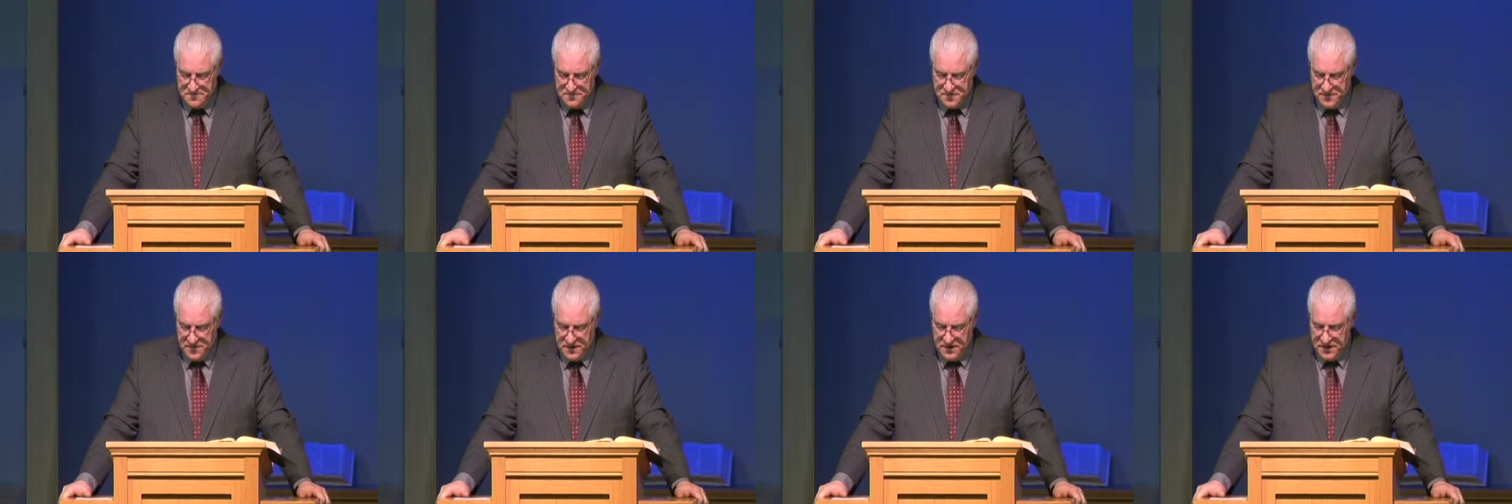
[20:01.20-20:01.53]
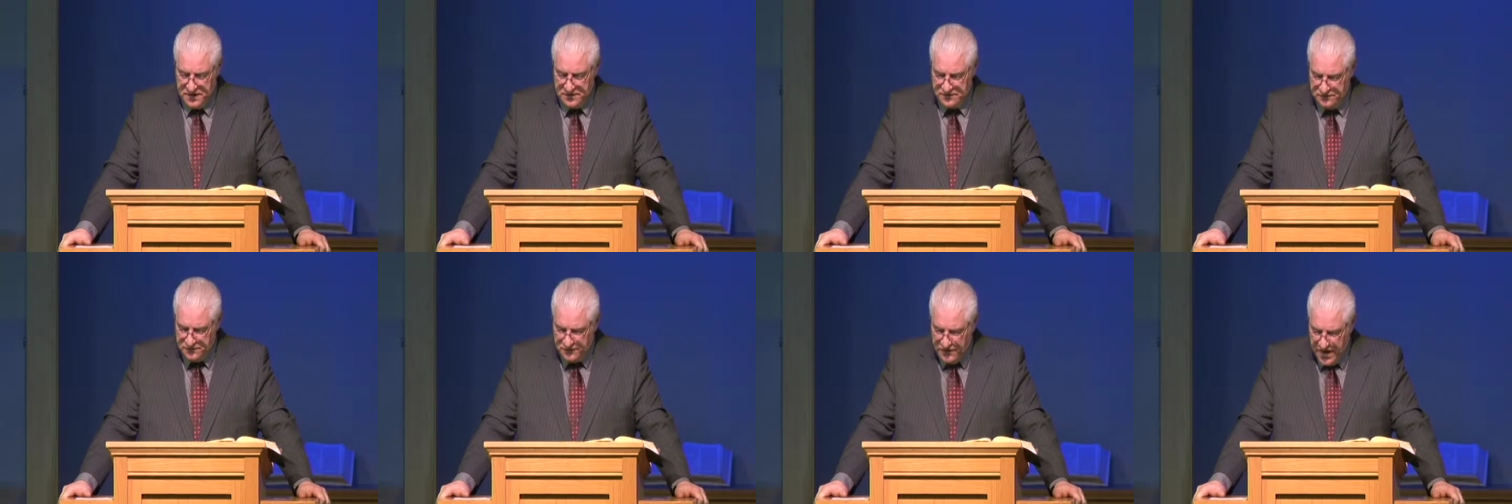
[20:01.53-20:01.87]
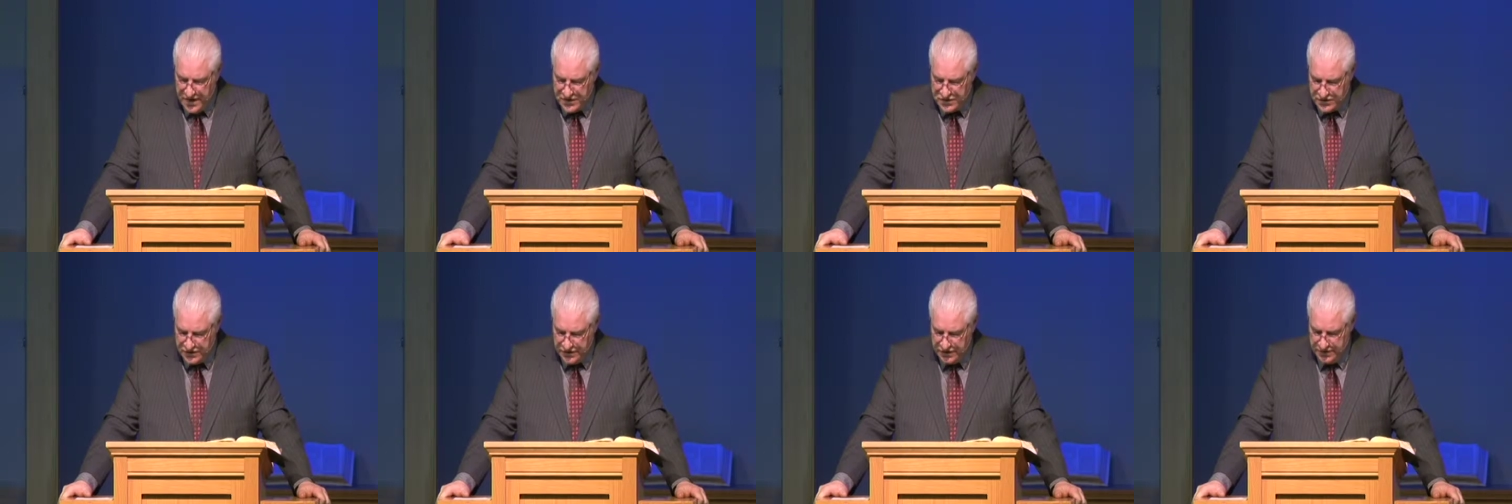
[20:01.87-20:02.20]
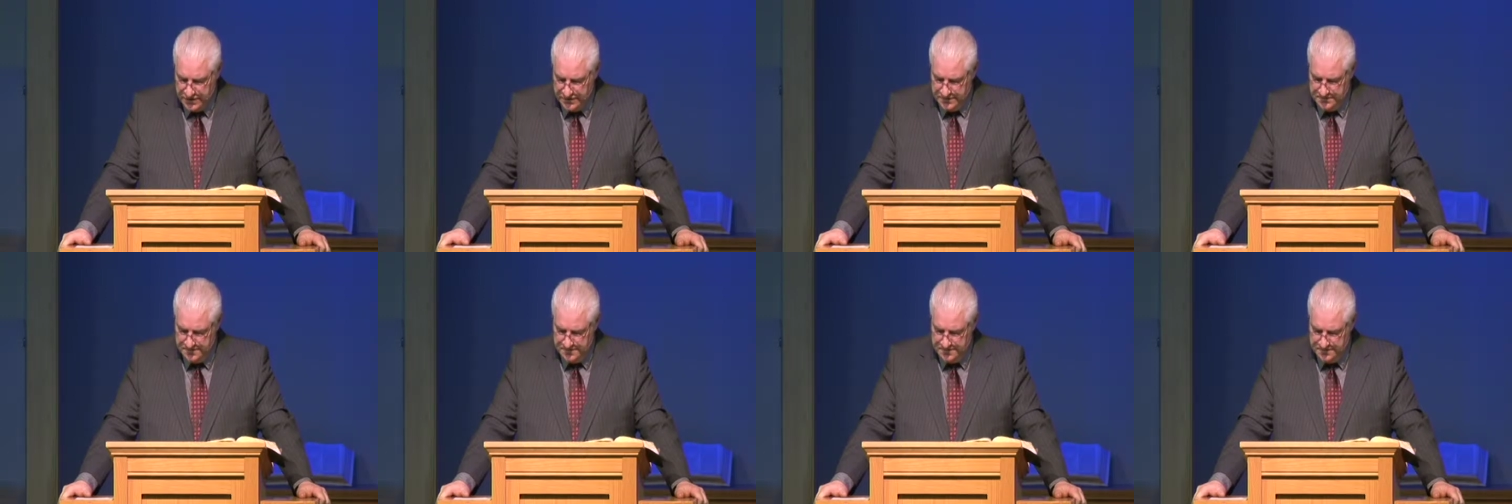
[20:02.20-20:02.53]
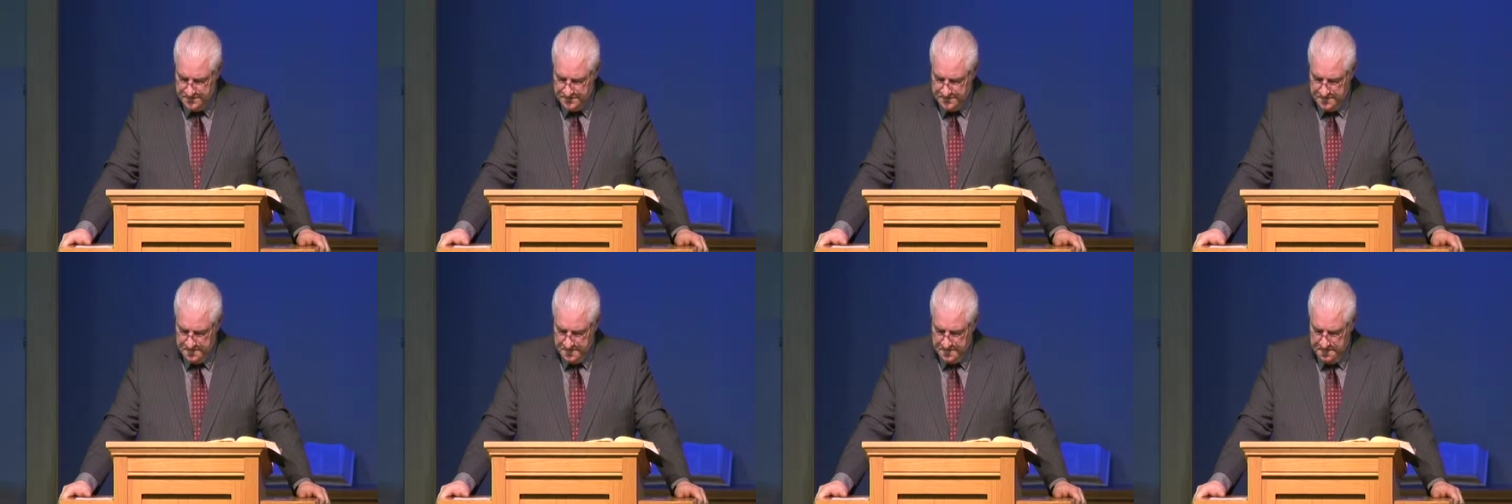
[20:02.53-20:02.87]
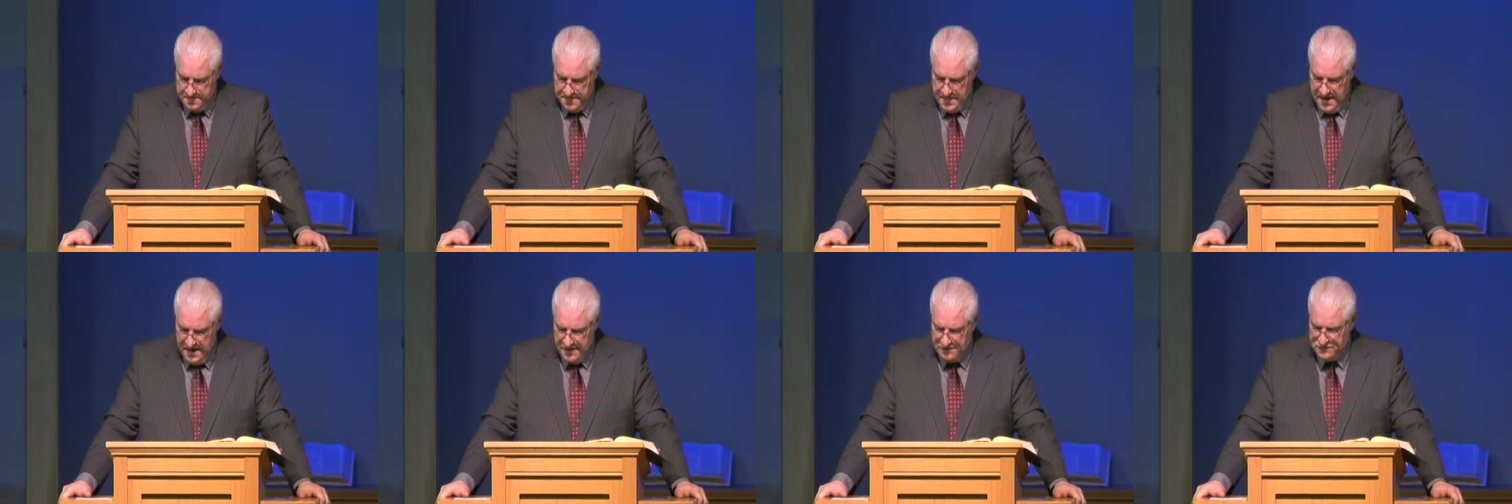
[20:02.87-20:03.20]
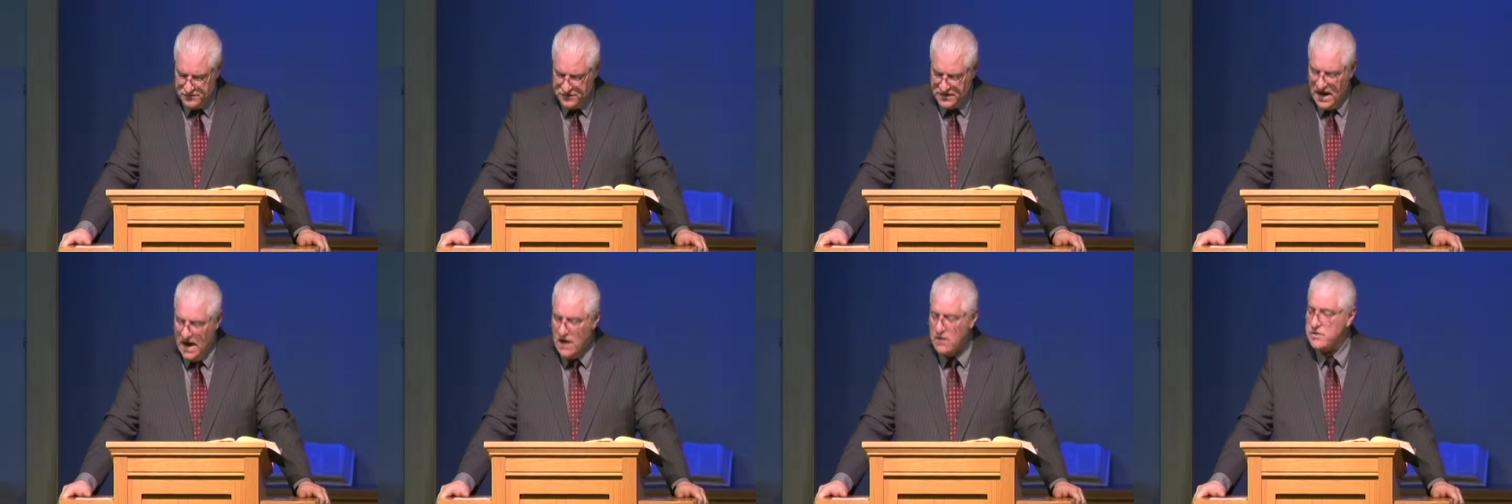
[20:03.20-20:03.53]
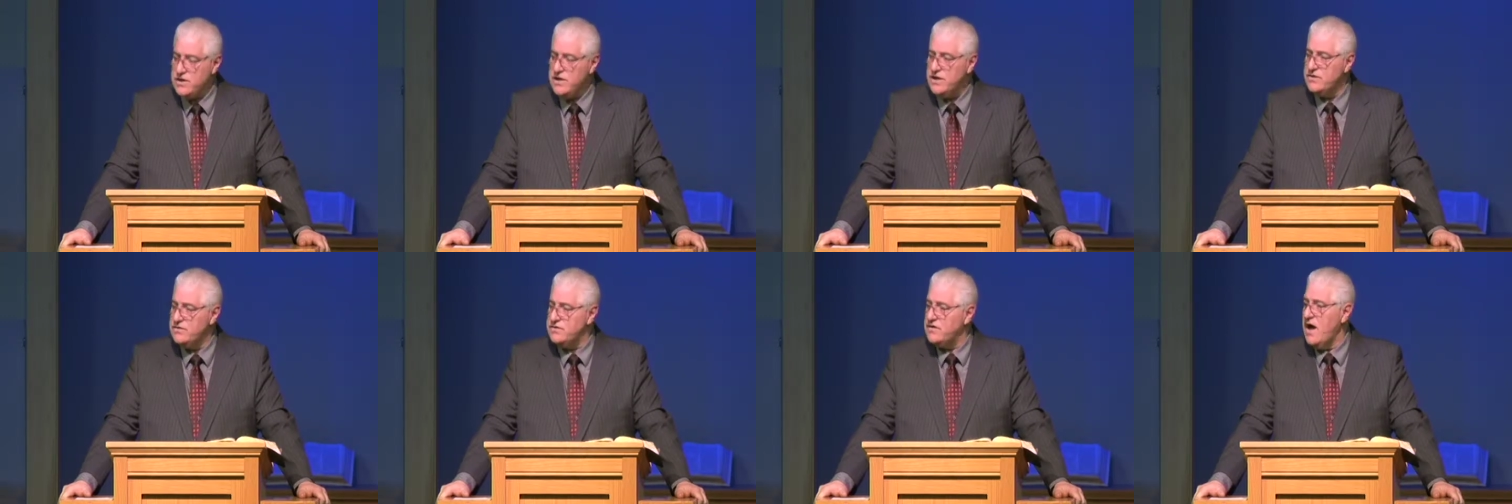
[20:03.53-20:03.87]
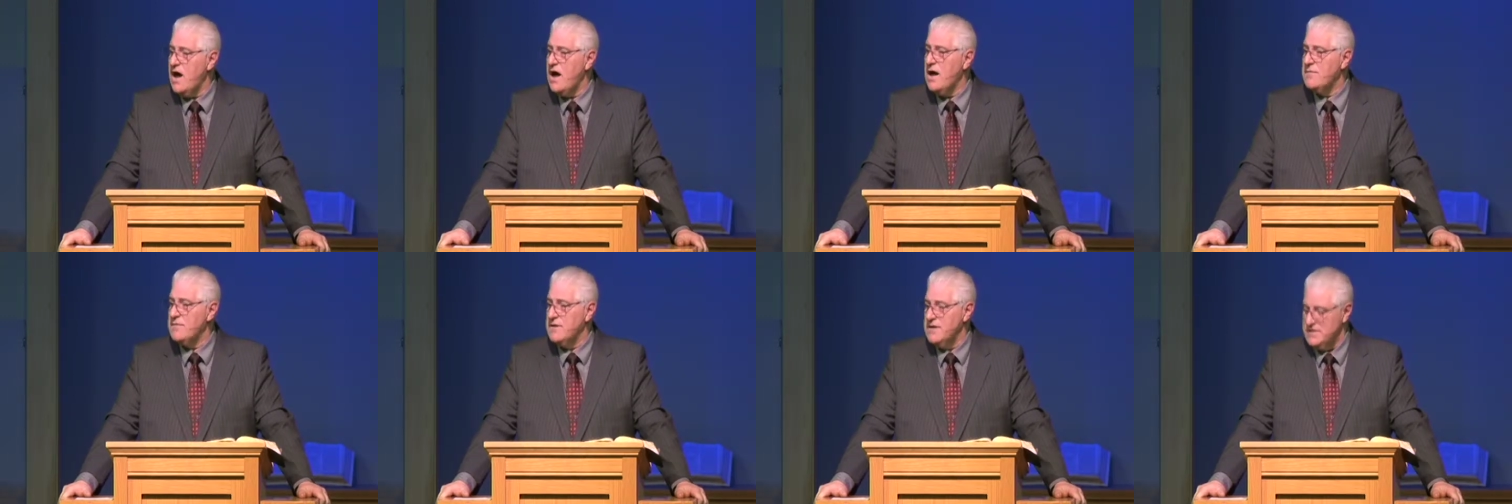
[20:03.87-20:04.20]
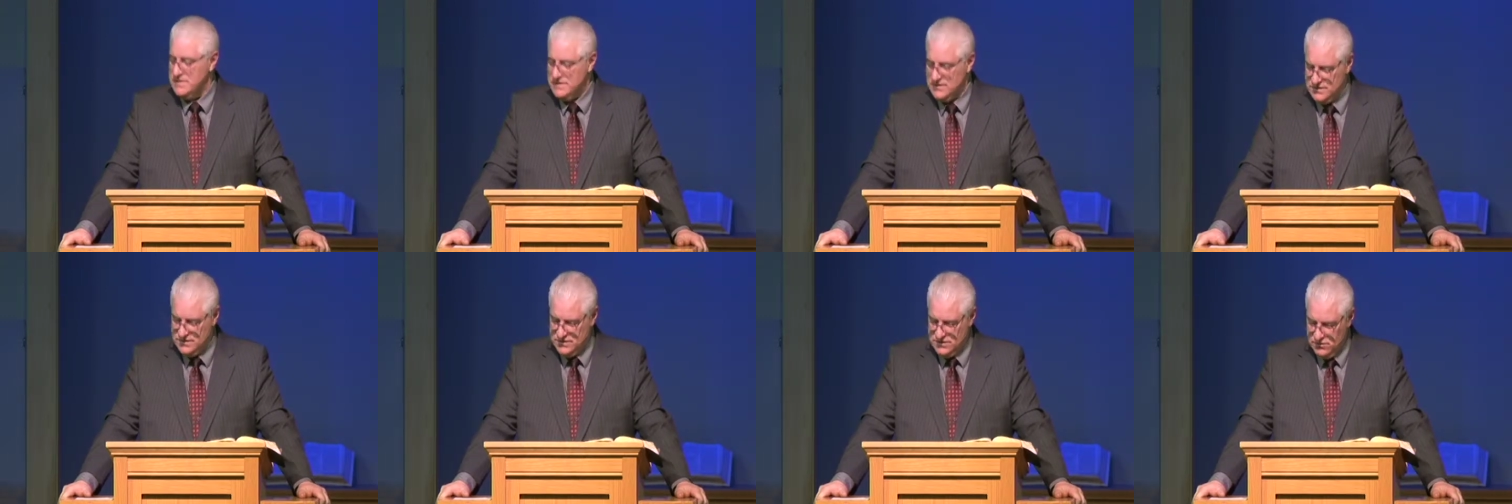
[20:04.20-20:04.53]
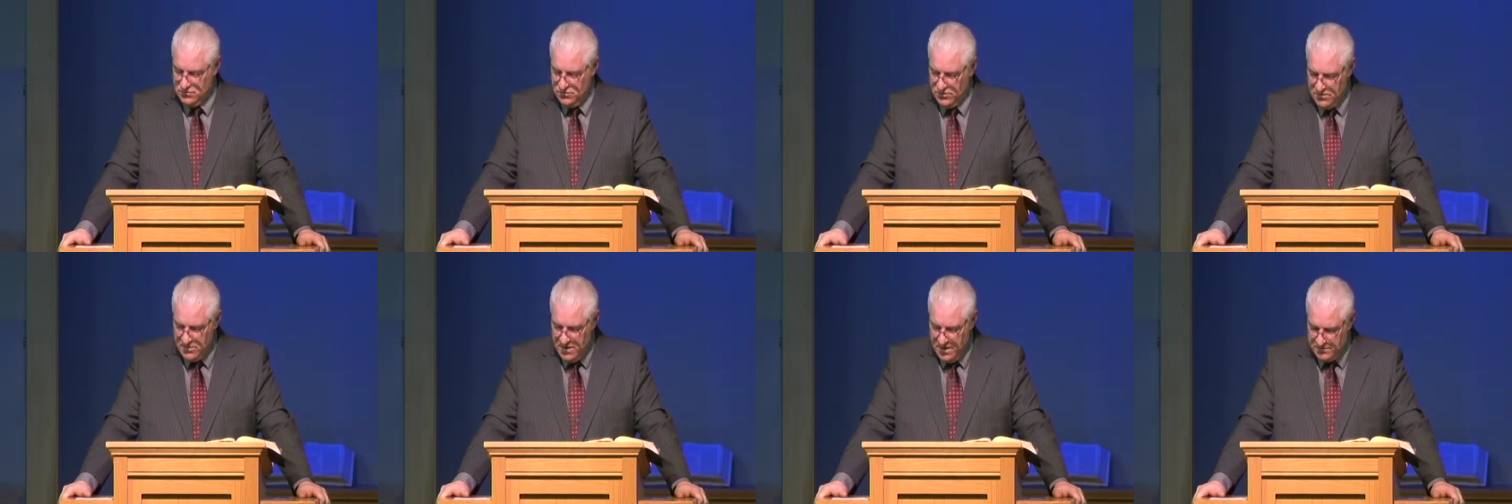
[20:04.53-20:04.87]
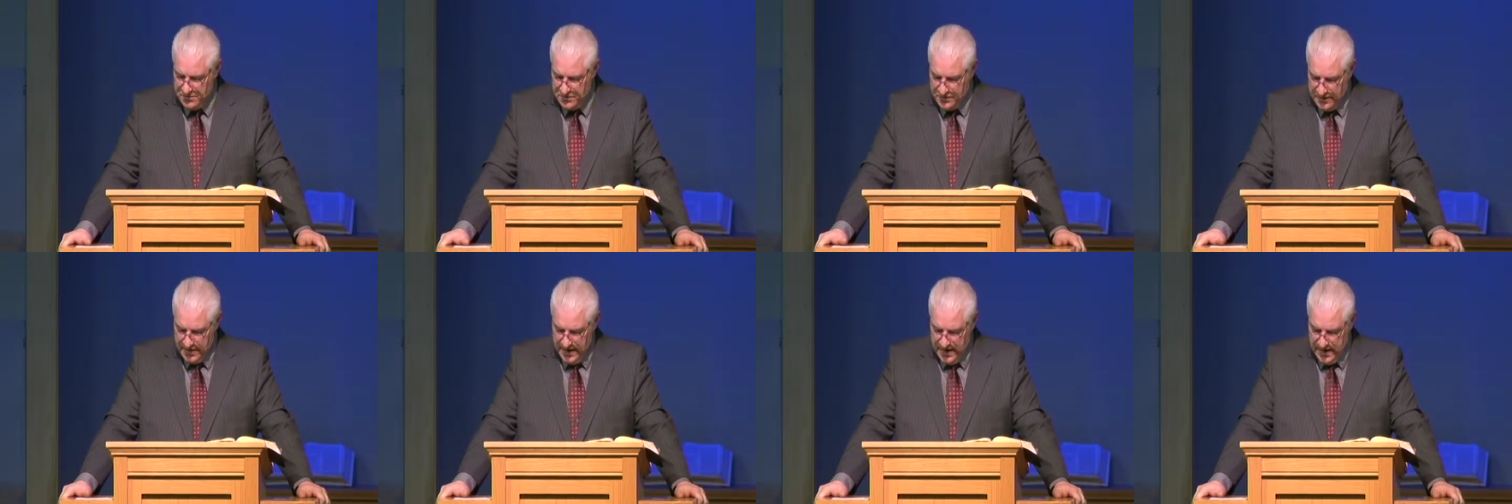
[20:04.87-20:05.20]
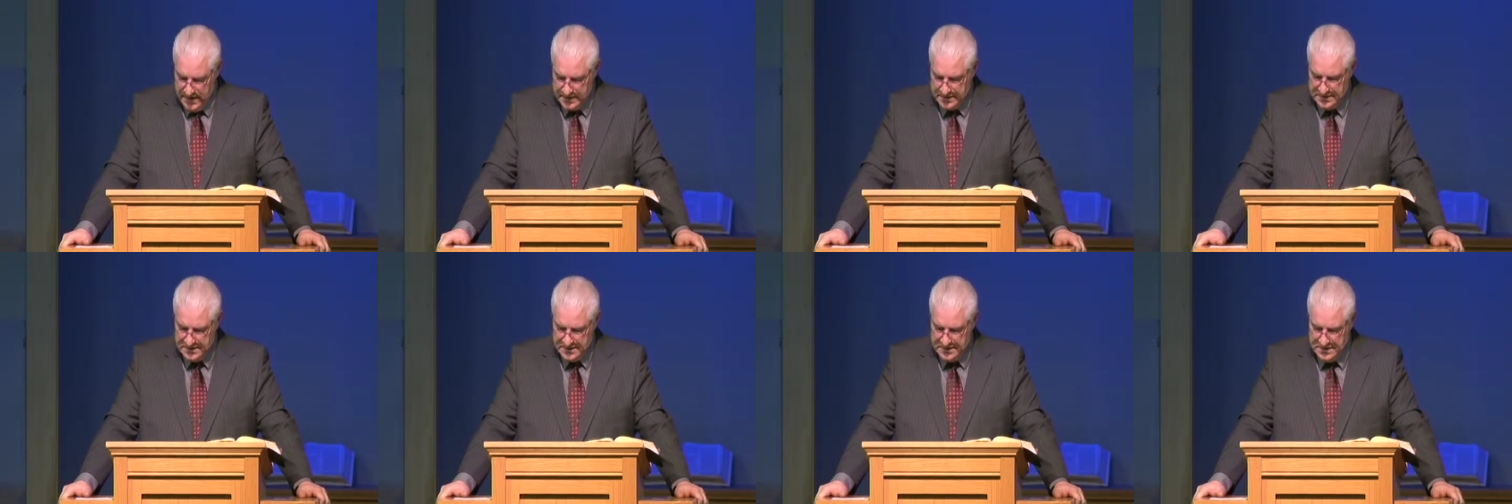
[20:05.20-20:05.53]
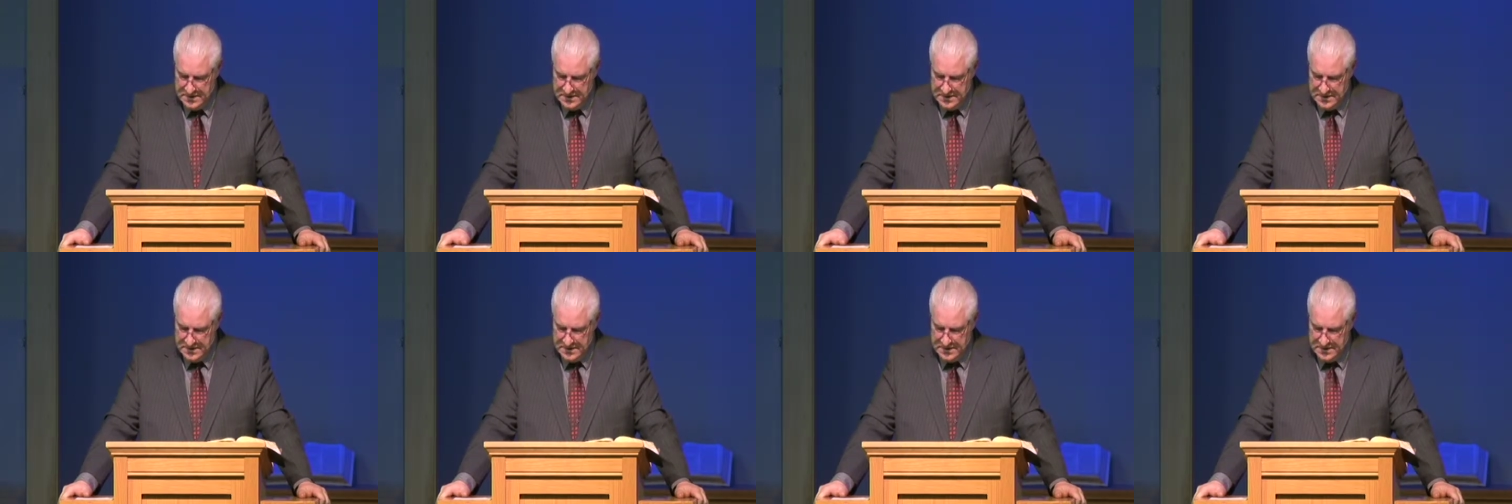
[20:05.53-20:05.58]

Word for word: the confession of doubting Thomas, you remember that,